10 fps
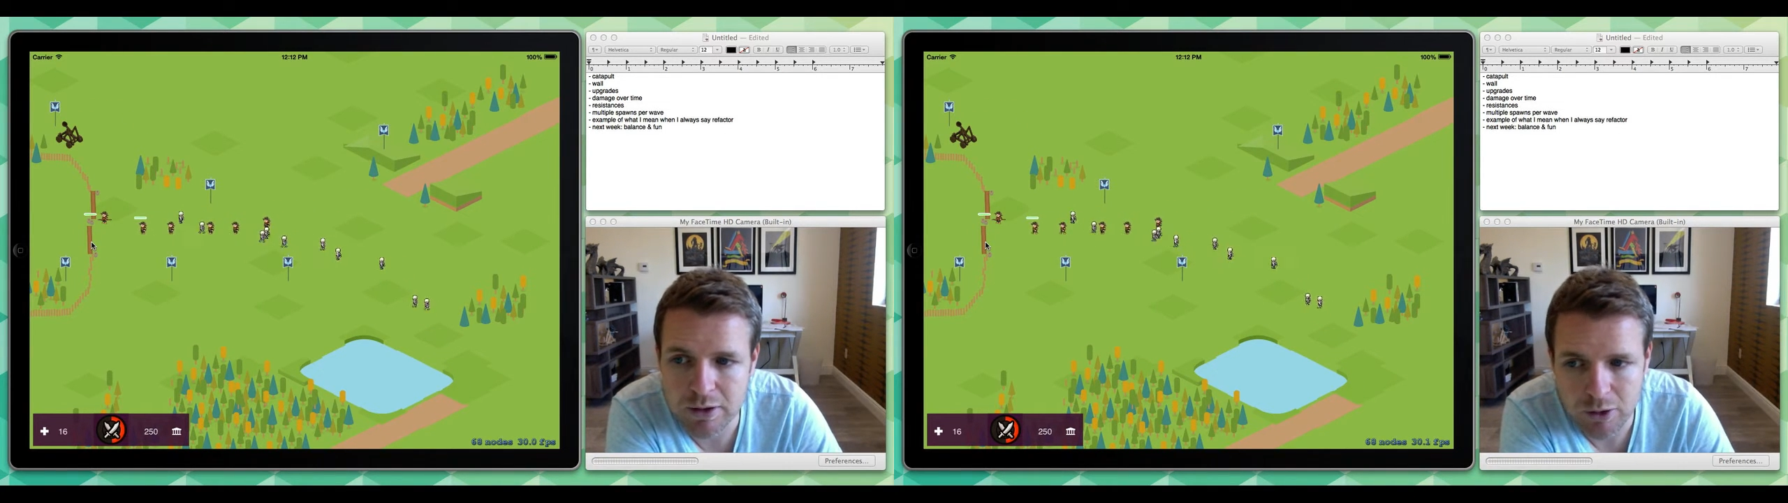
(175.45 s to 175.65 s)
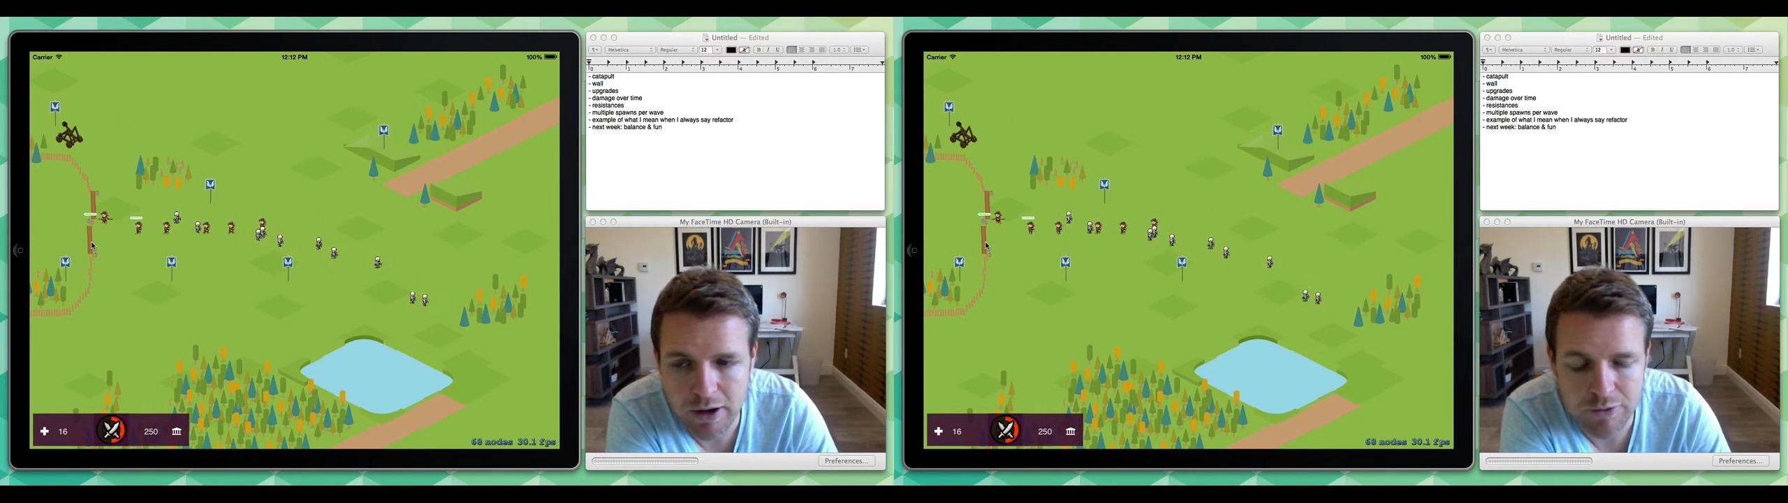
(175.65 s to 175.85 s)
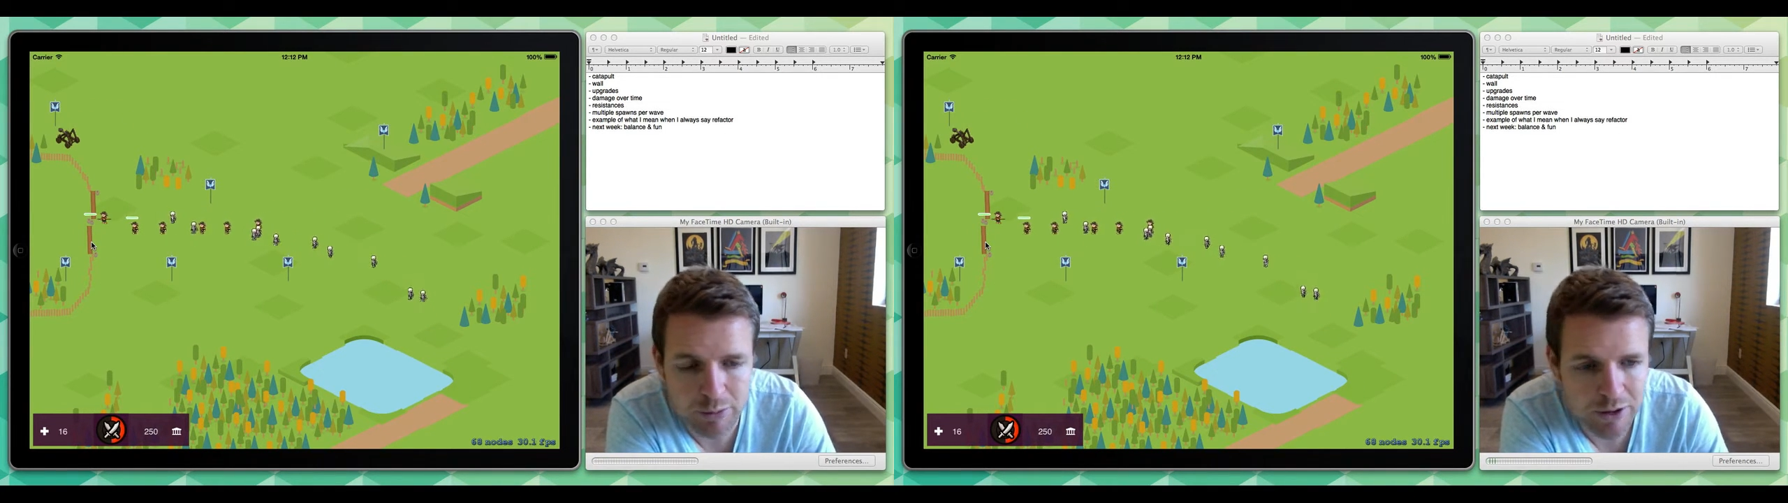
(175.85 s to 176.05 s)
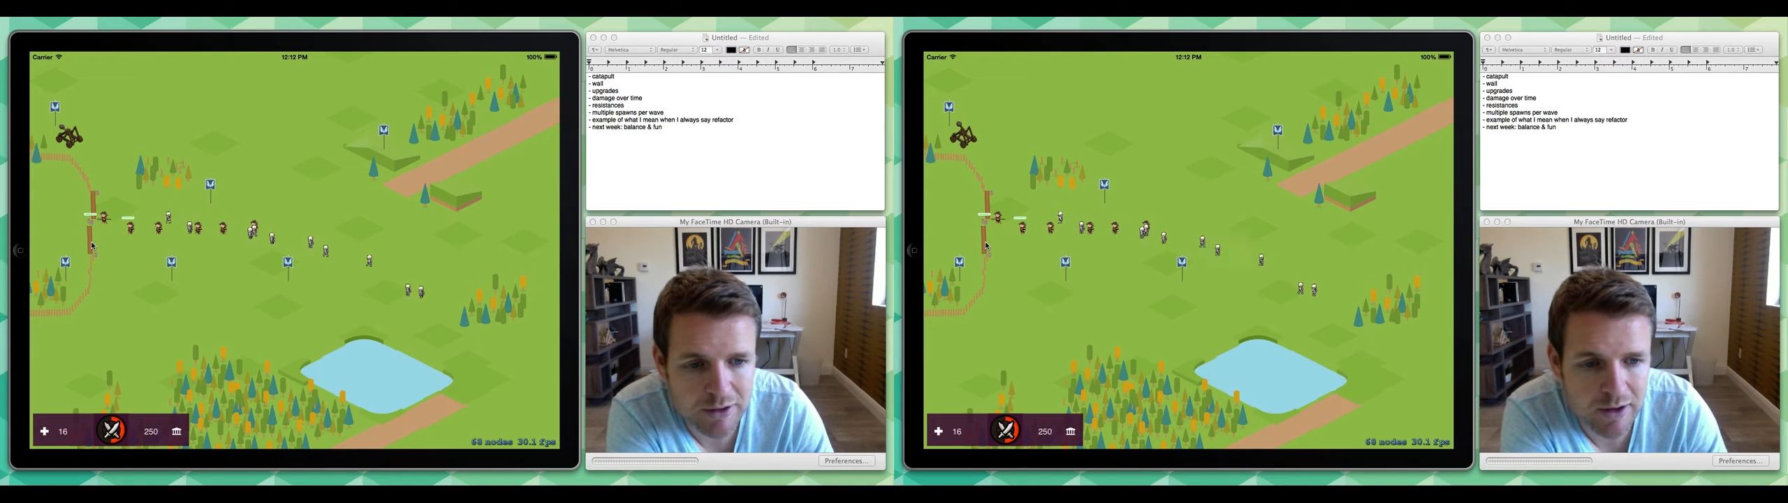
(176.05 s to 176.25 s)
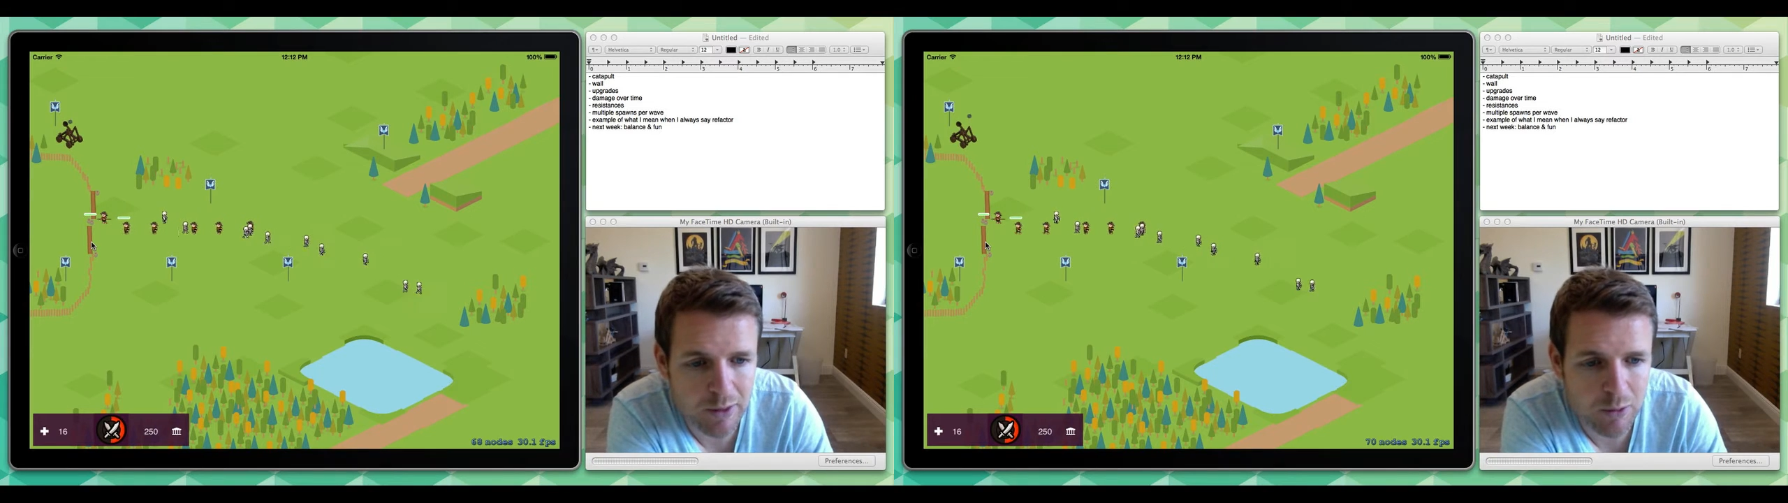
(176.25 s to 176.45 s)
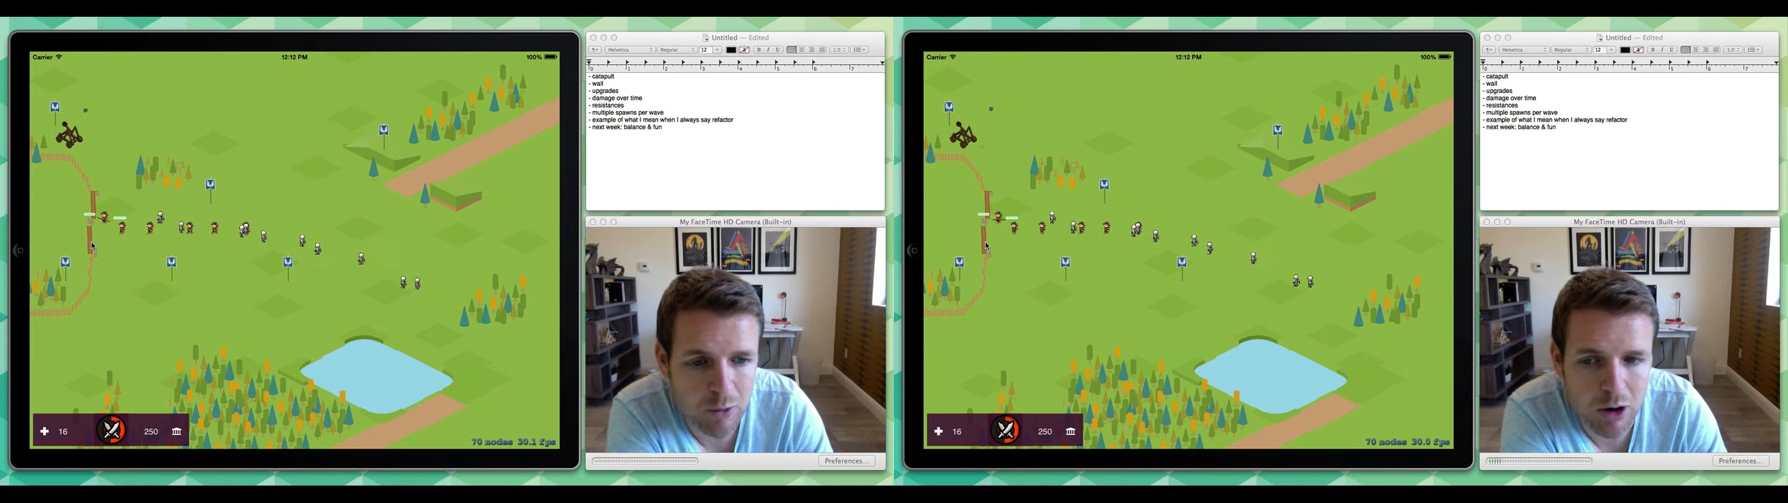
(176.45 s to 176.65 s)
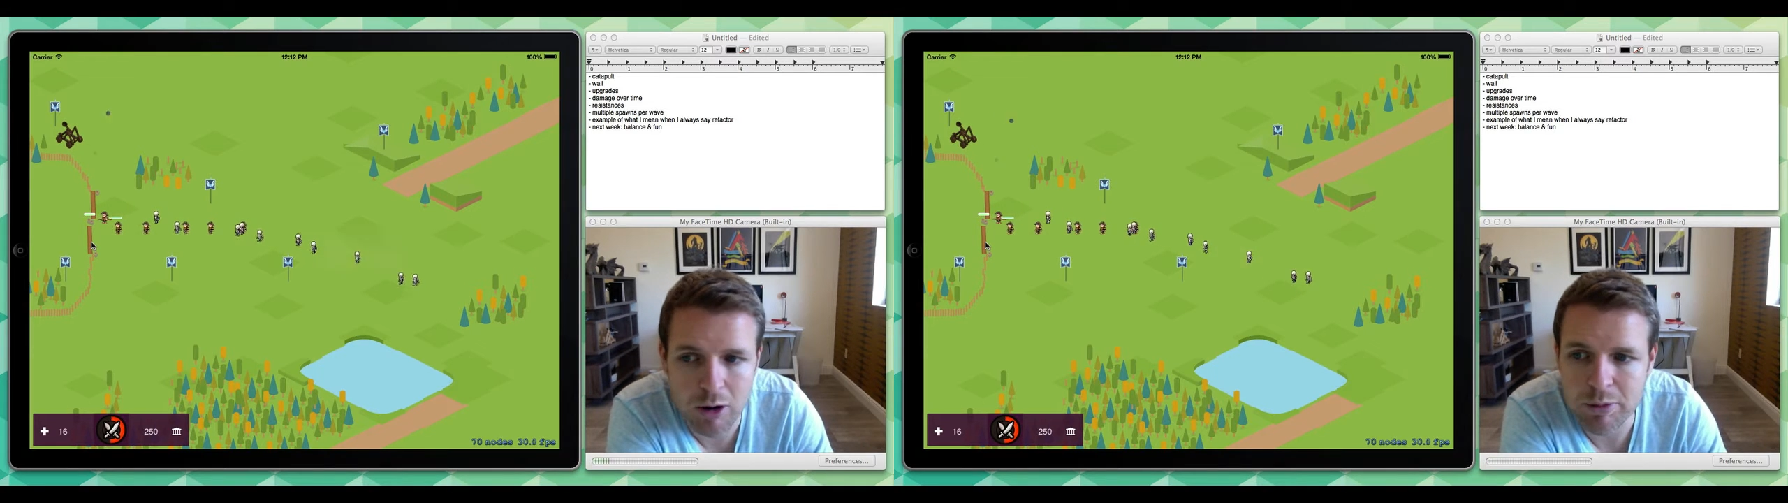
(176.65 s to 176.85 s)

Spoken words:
they'll have to break down the wall